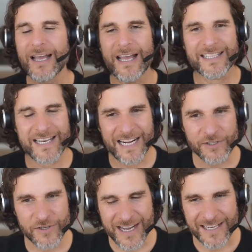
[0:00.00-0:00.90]
it's an
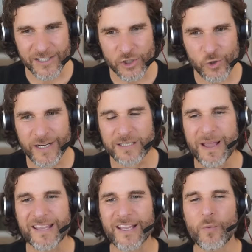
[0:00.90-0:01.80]
exercise in choice
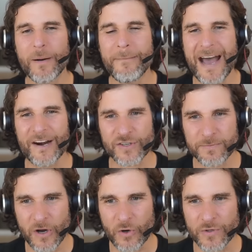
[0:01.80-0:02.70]
making what matters
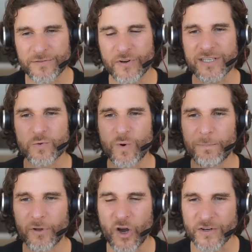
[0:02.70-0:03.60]
most versus what
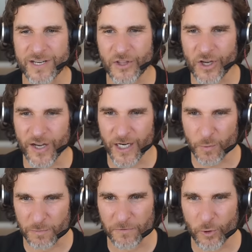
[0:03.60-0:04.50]
belongs on the cutting
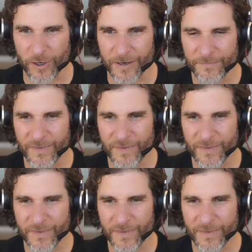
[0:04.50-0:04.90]
room floor.